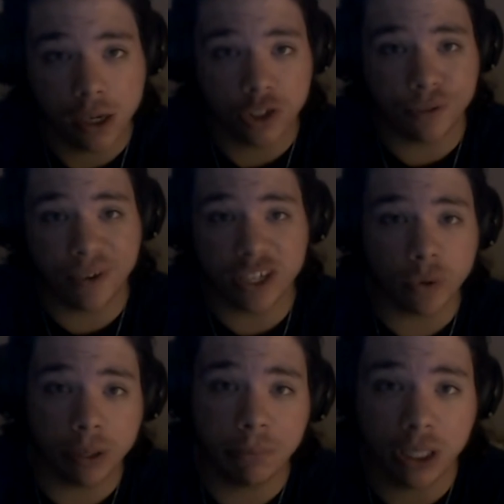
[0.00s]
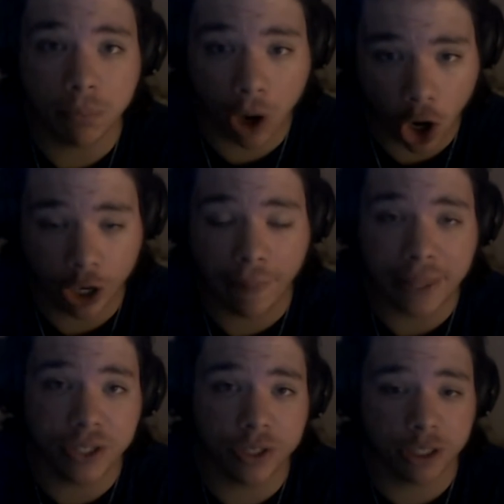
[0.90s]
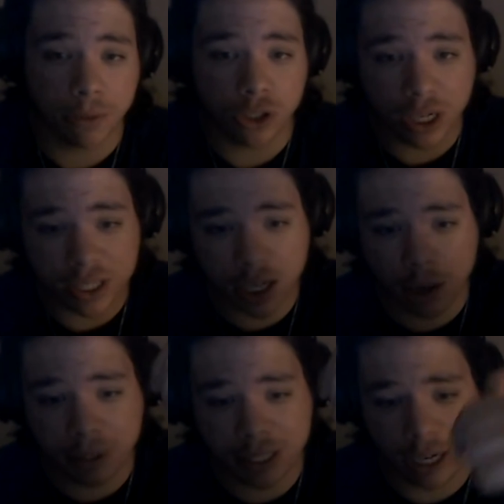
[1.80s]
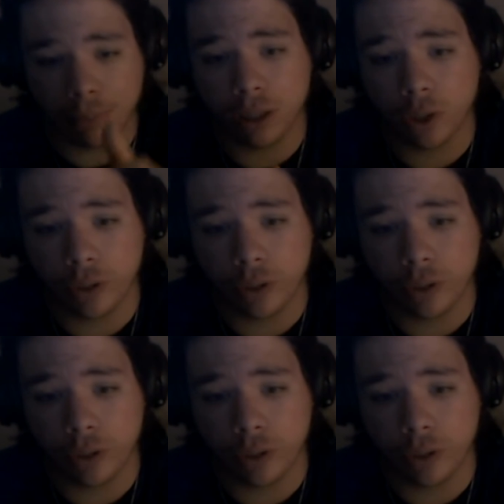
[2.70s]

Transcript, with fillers: So if you guys want to be part of that series, make sure you guys comment down below.